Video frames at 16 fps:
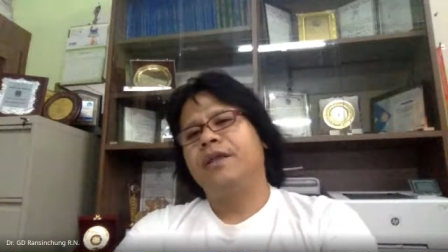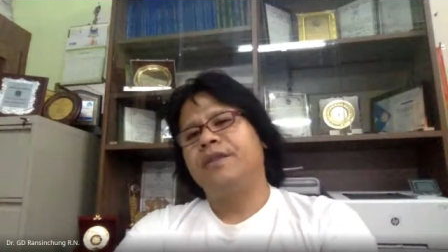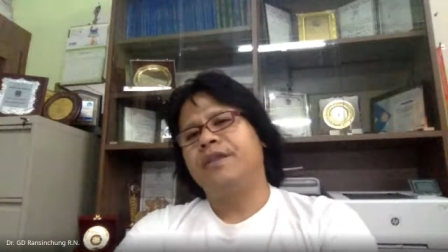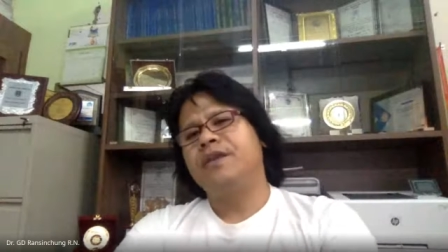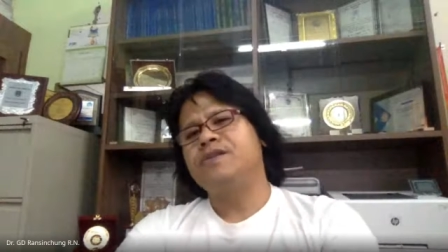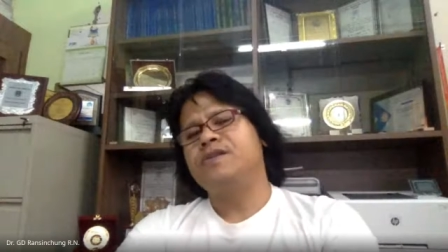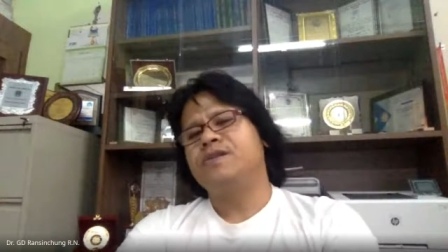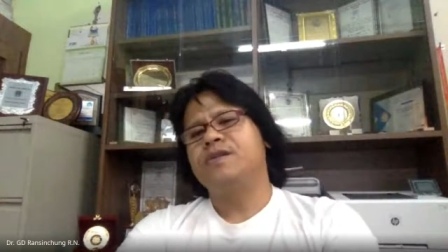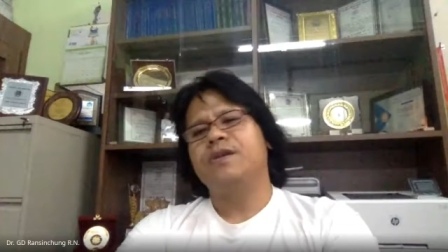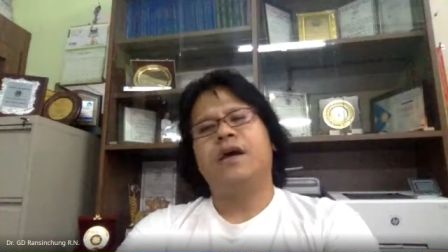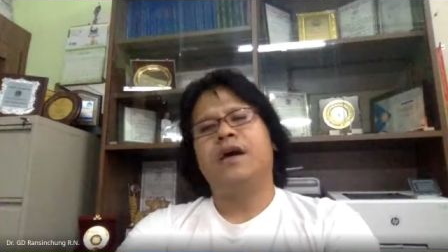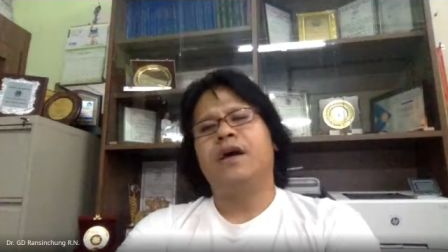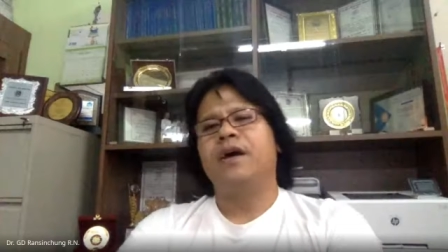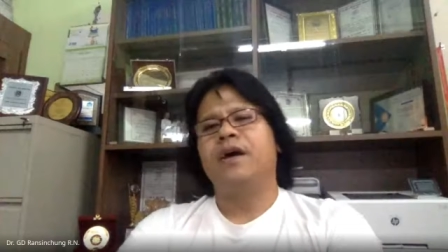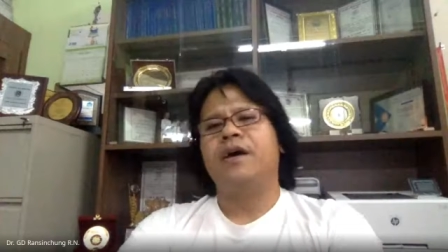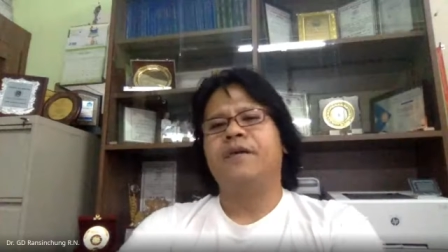this
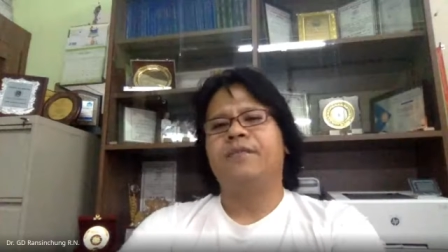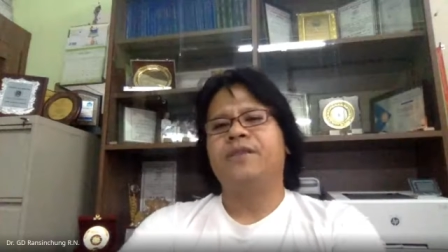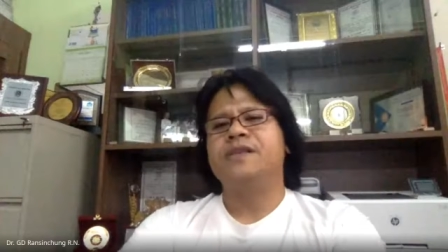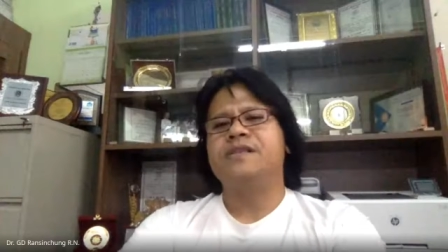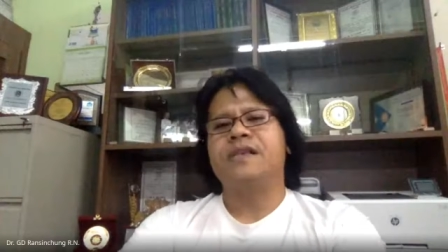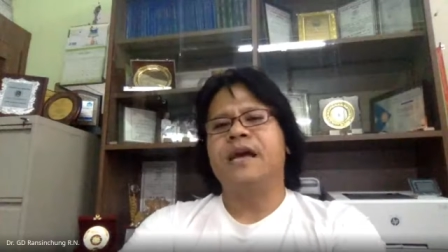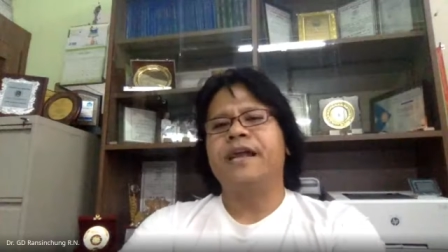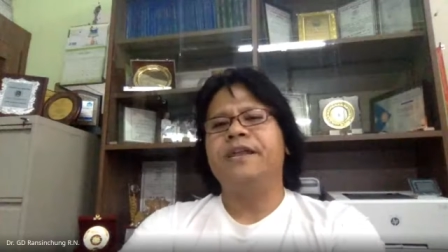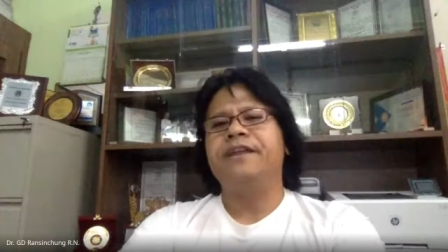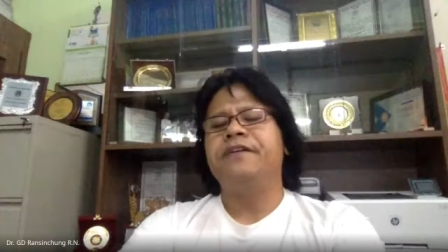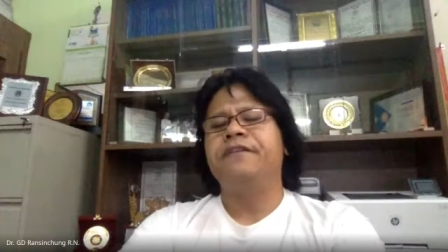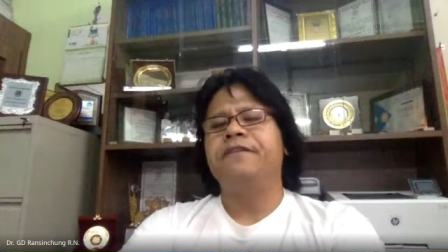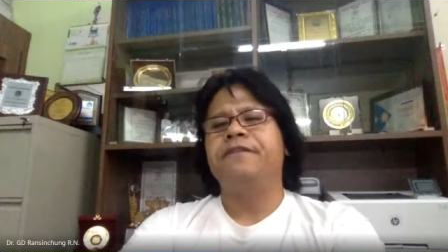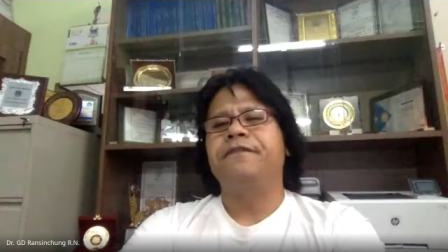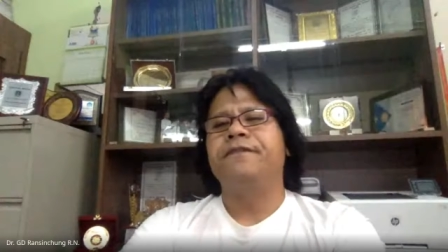kind of